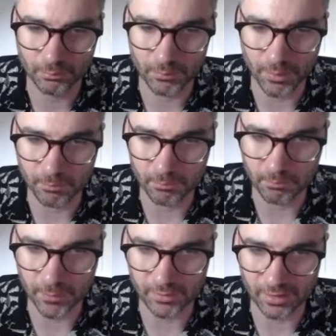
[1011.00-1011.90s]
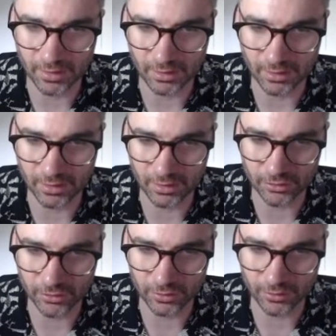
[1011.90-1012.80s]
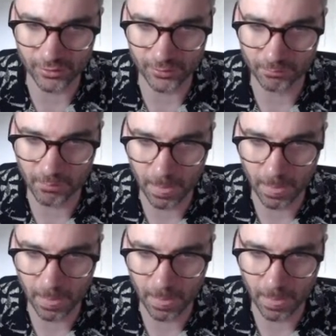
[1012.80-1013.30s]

a bit of metallic action going on.